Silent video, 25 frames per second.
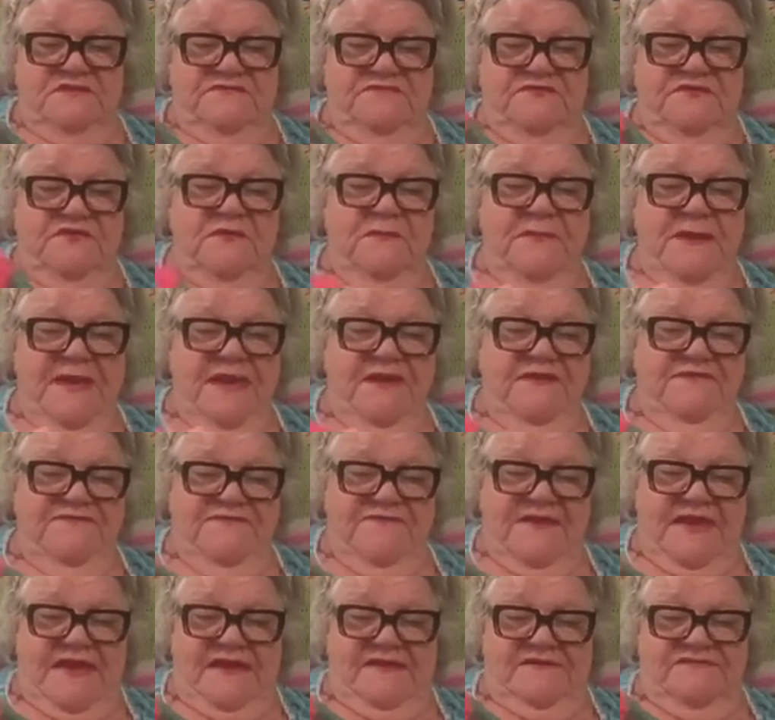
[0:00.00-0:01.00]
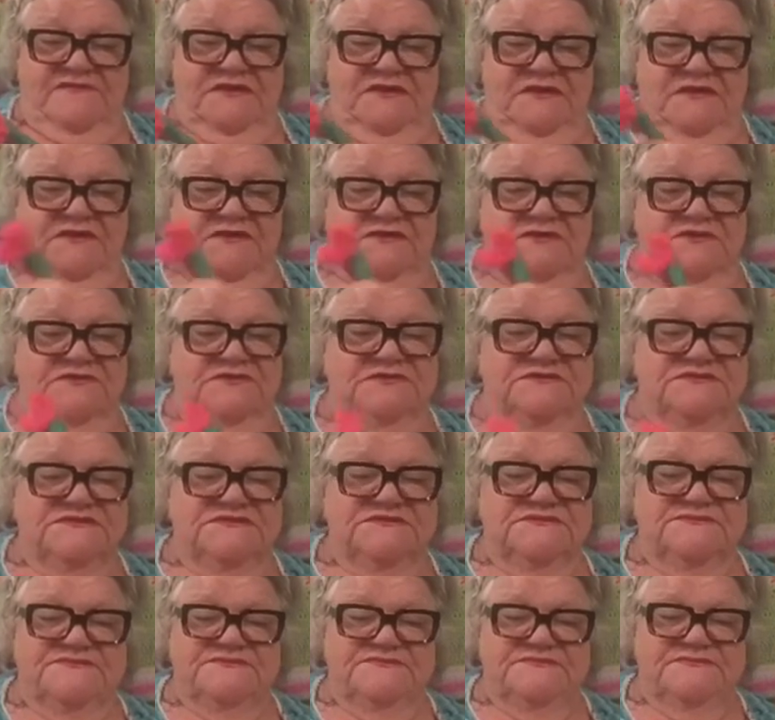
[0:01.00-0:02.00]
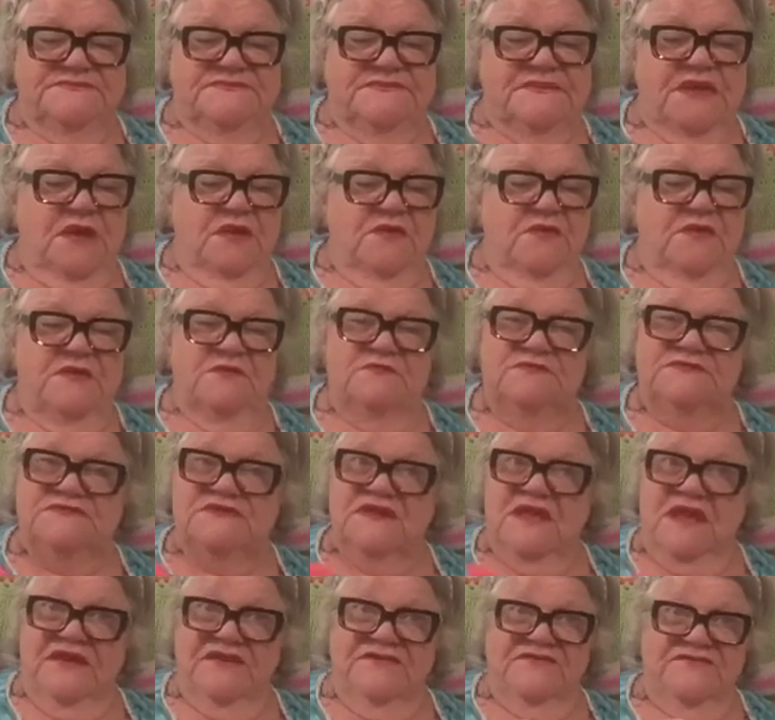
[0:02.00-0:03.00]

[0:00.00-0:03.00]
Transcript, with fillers: for about five years oh, it was a lot